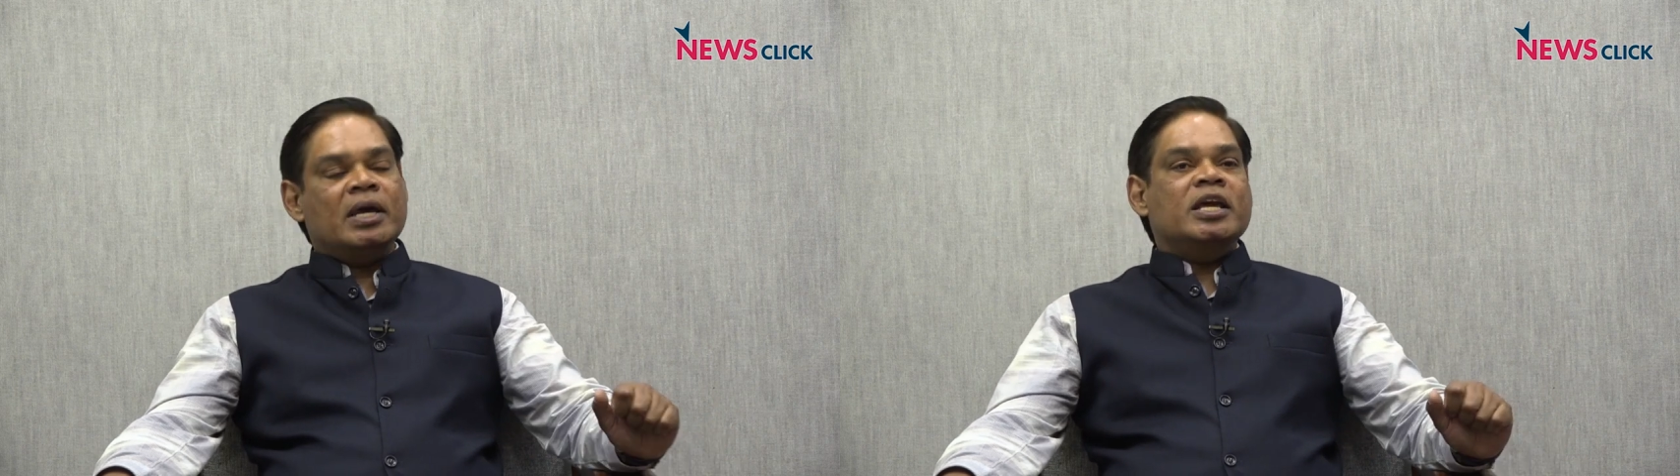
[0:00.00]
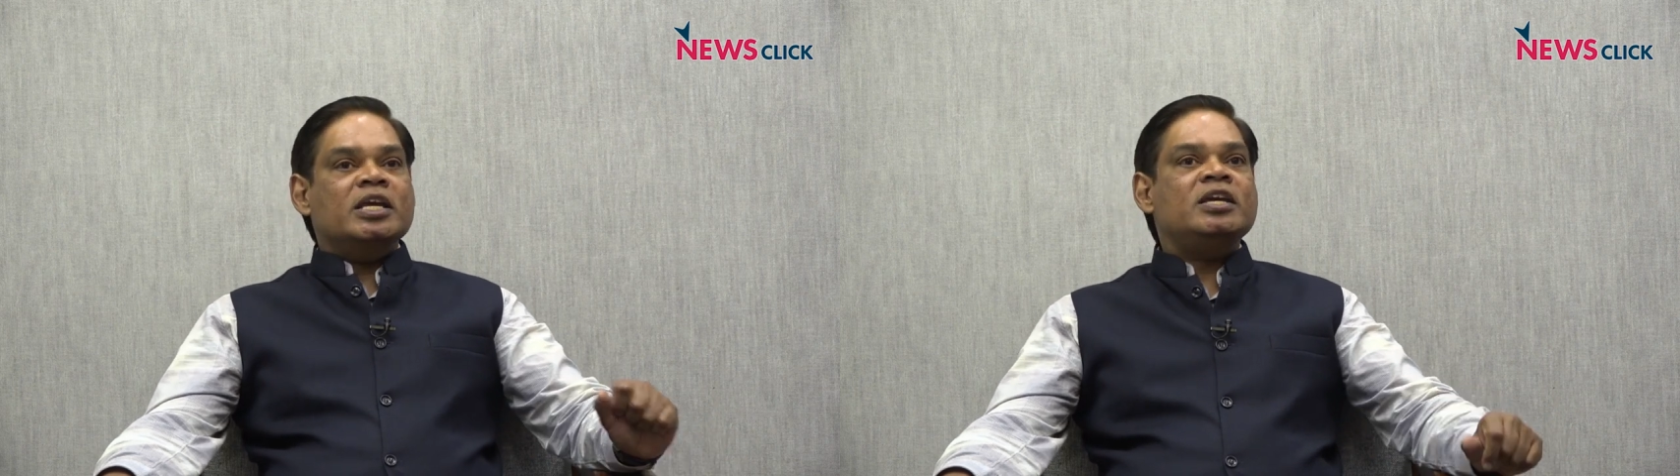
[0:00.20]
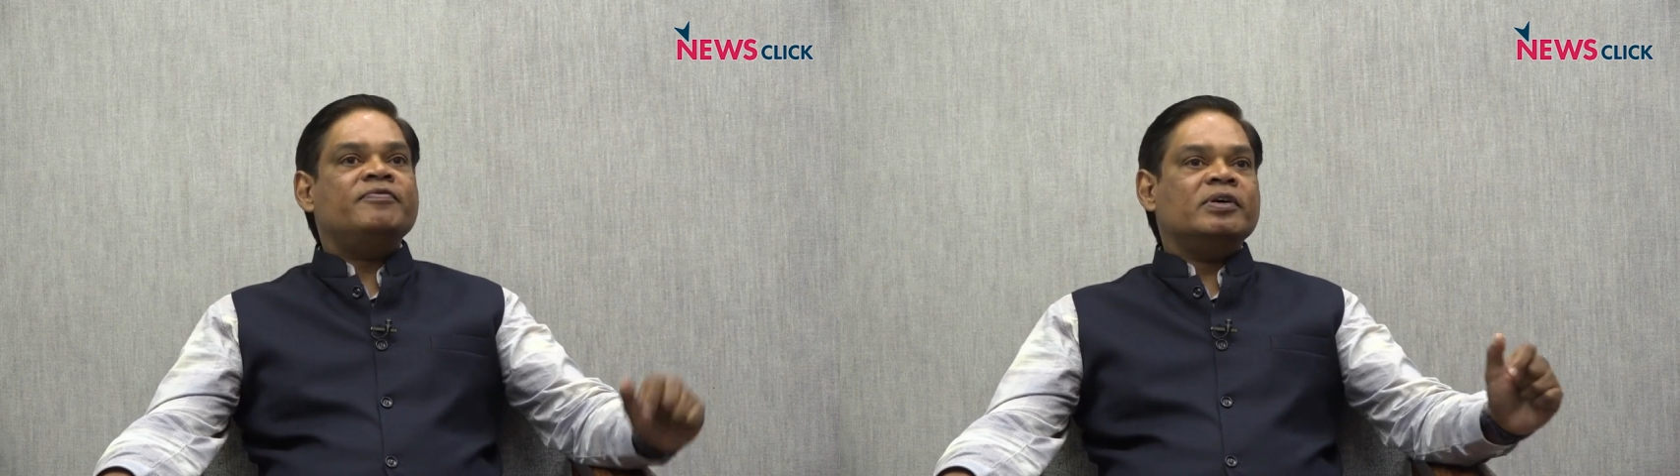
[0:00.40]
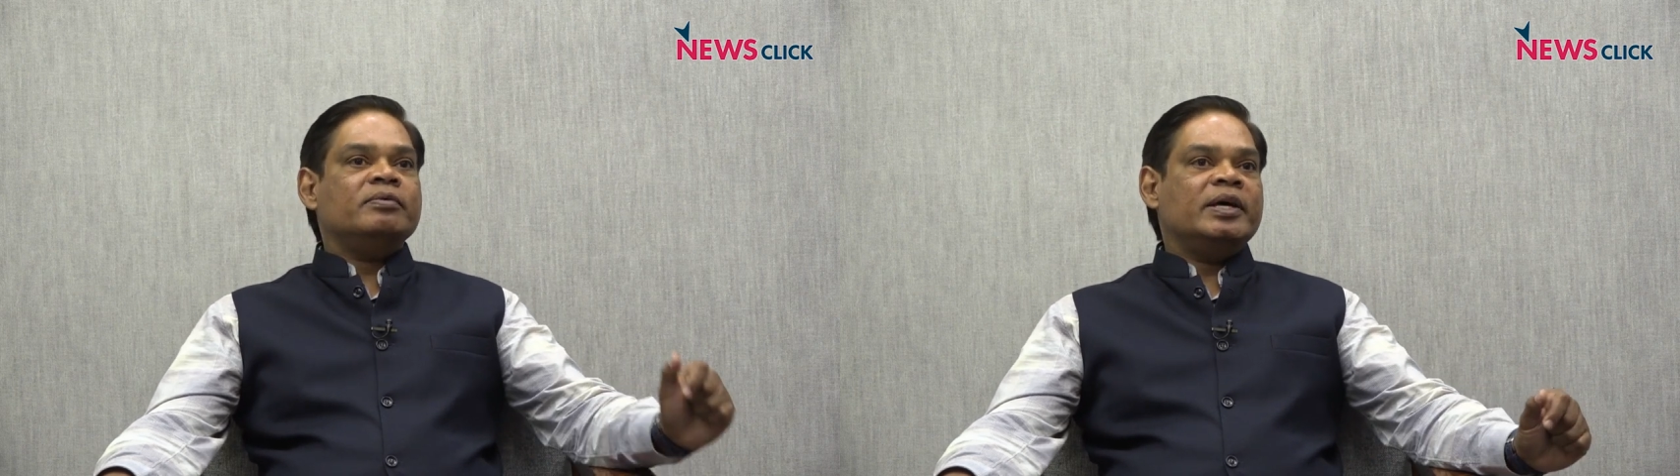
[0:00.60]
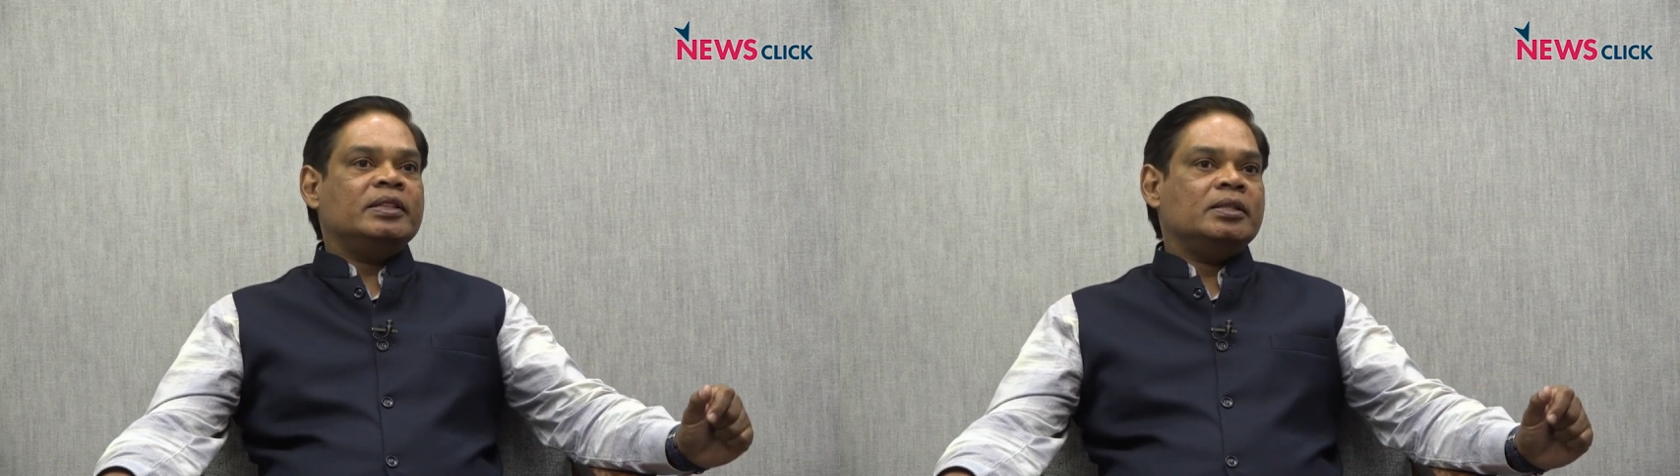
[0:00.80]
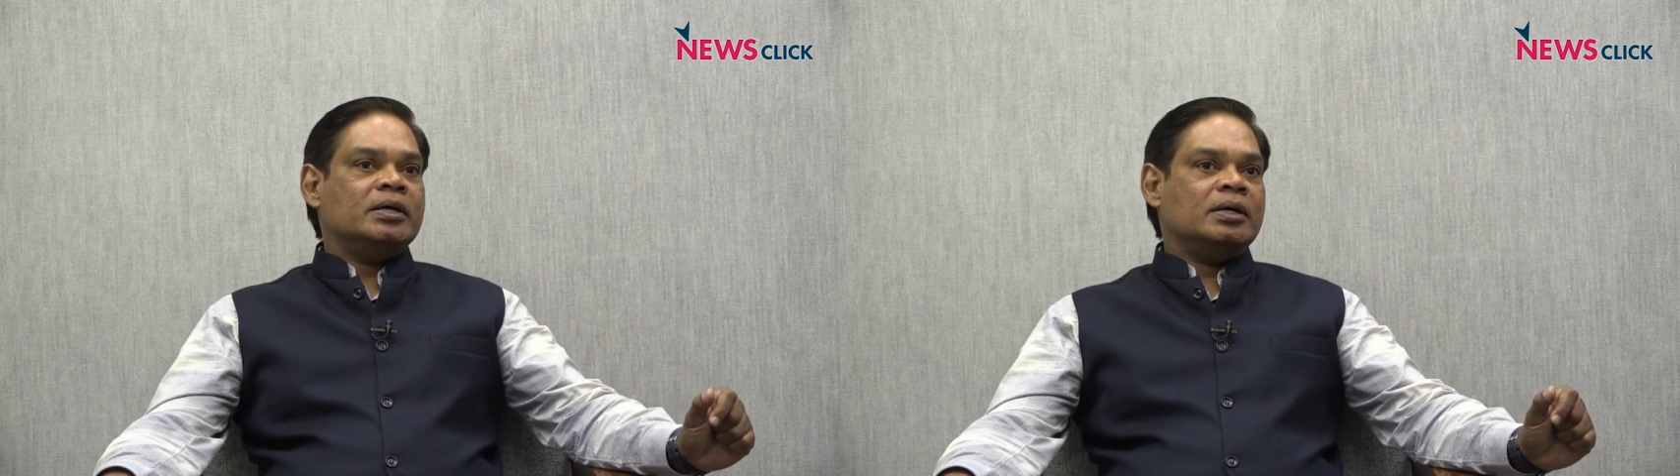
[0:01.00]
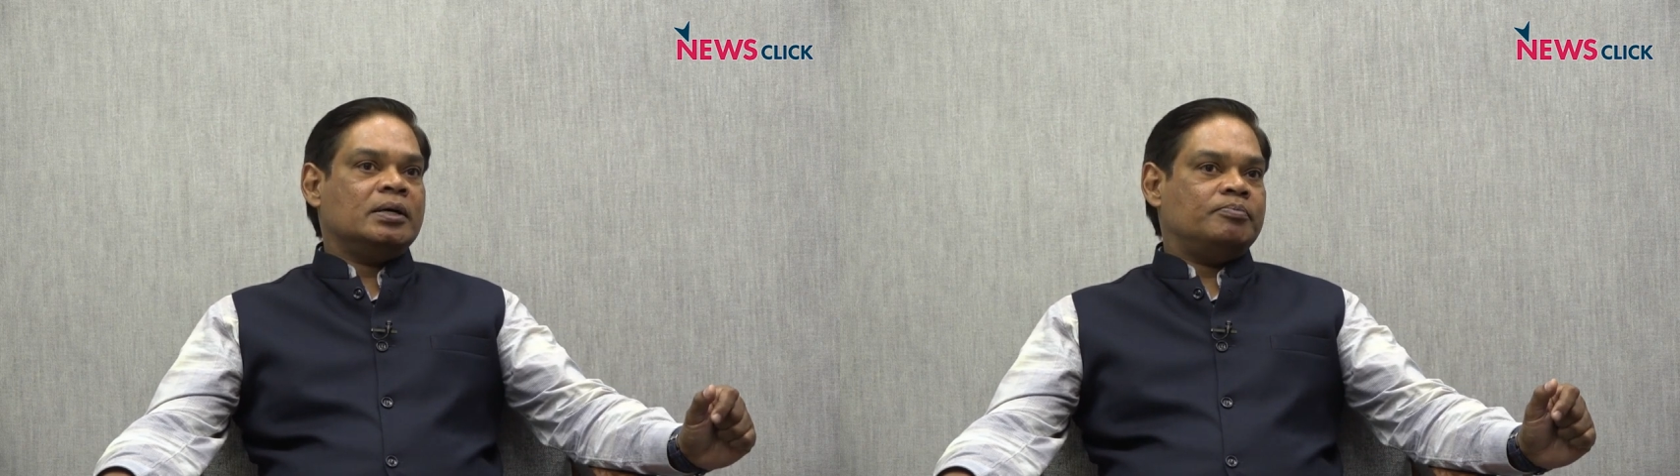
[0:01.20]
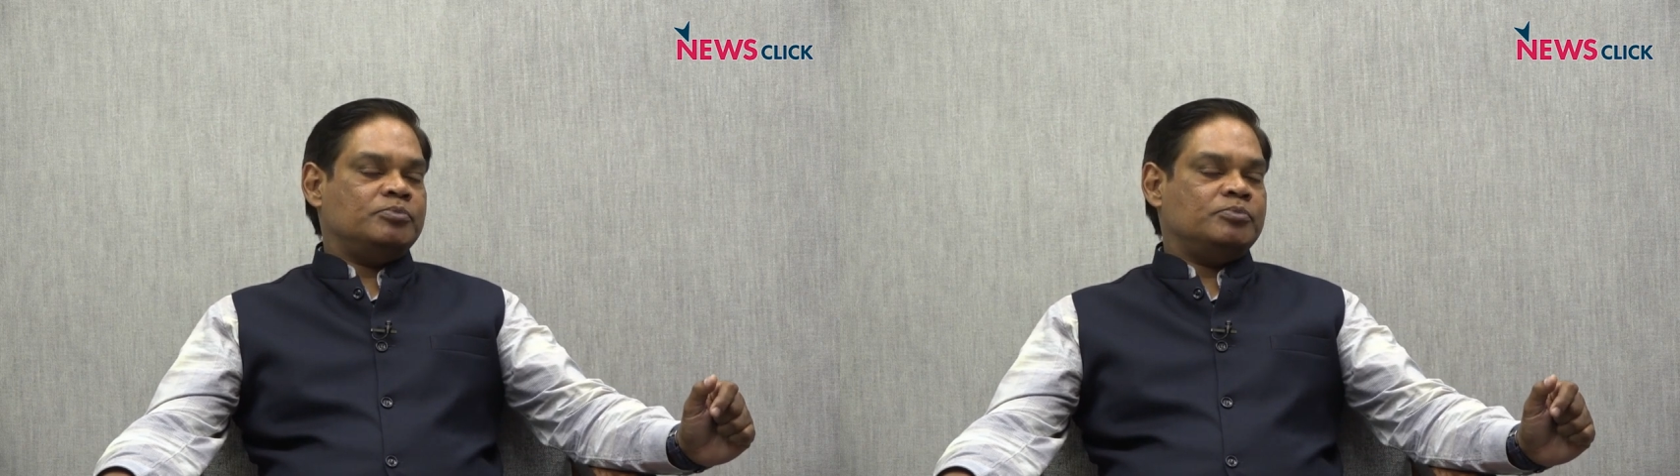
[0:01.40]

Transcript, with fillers: Even when the